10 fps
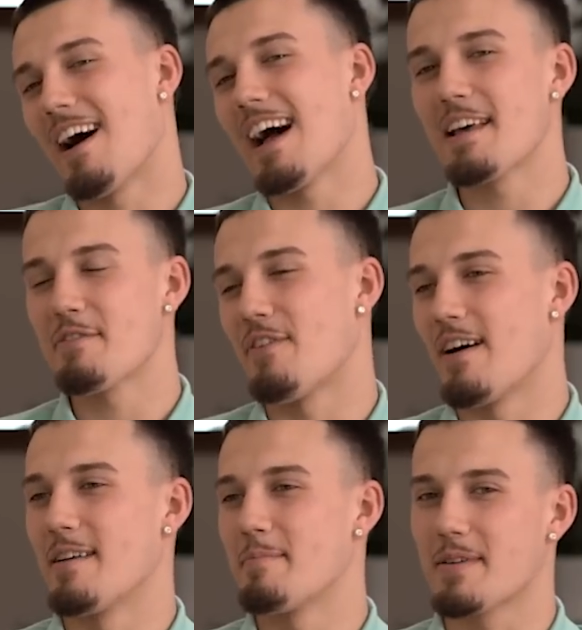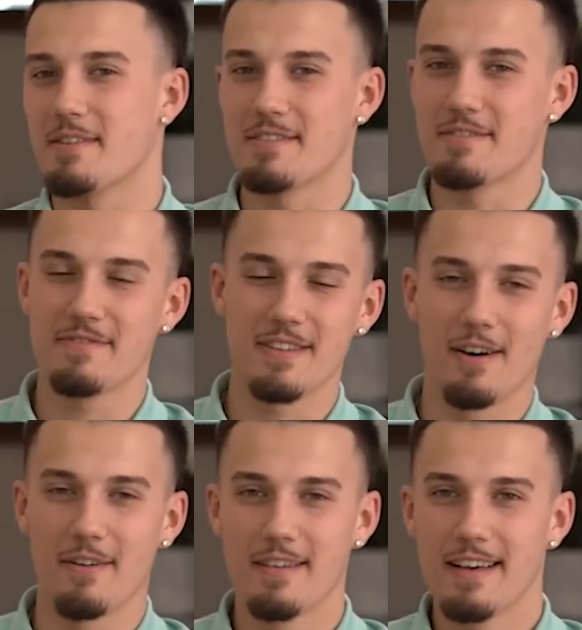I had a fight because of, you
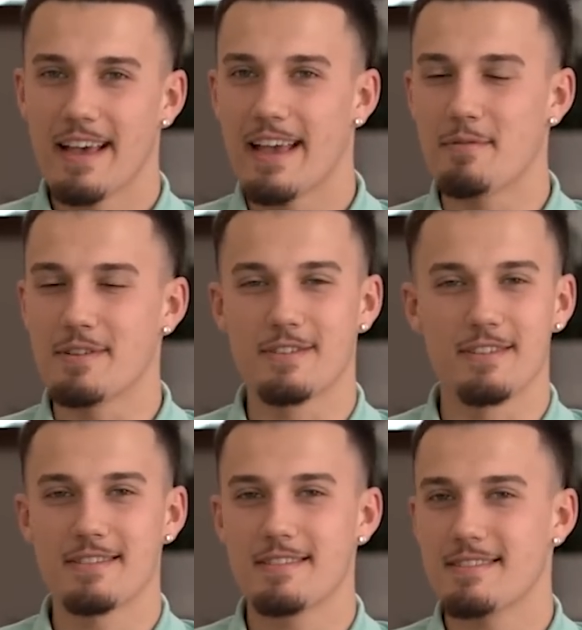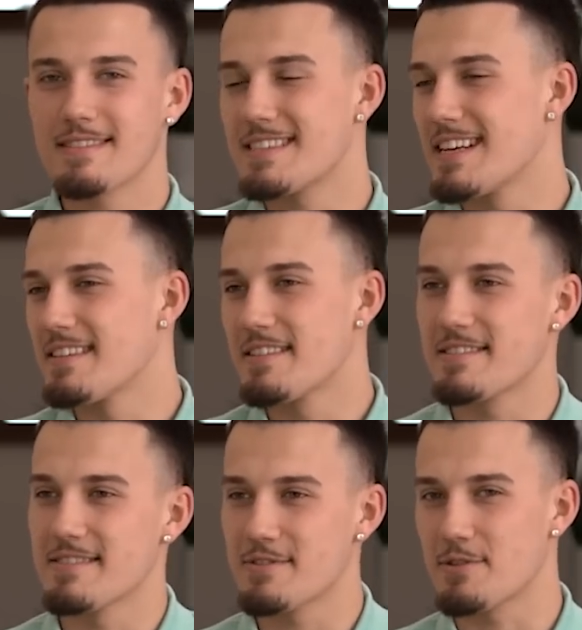know, it was just
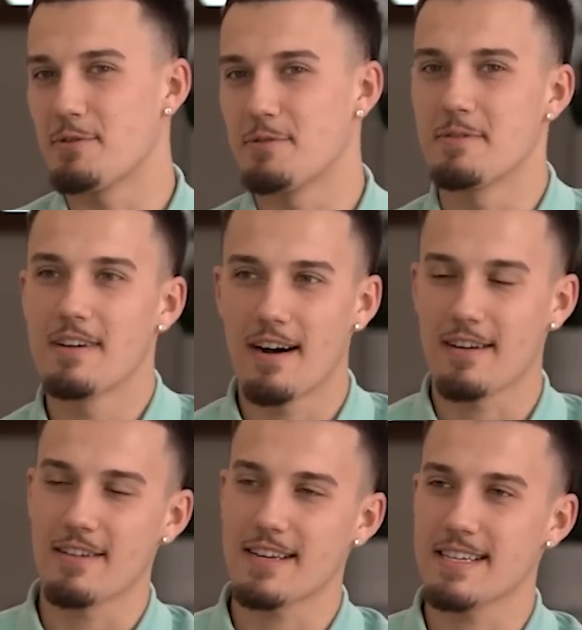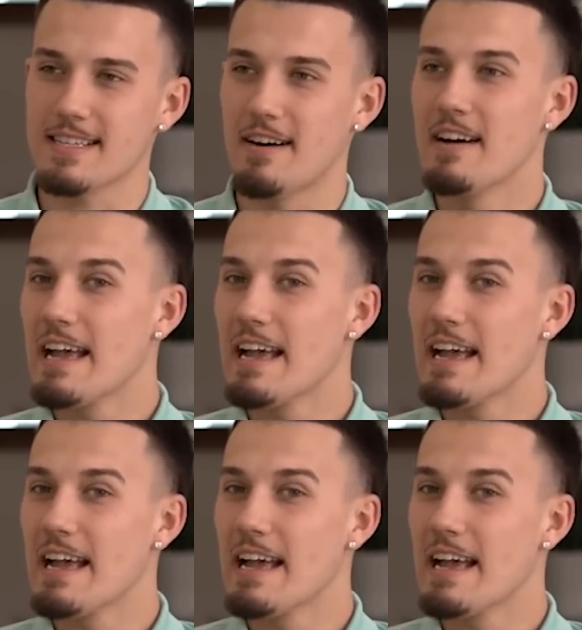silliness in school. I got kicked out.